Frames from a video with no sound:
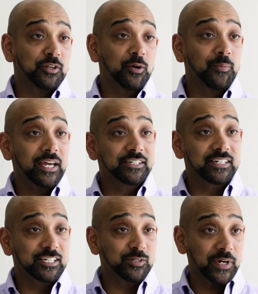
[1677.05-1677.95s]
So their
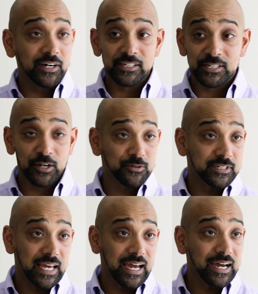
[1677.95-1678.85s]
patient experience
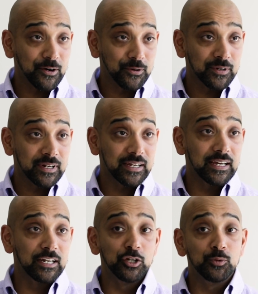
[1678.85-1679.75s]
goes down,
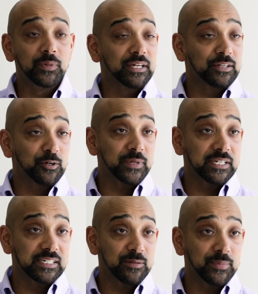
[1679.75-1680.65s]
and you being their
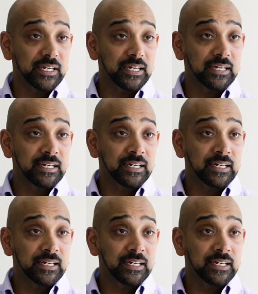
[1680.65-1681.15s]
PCP.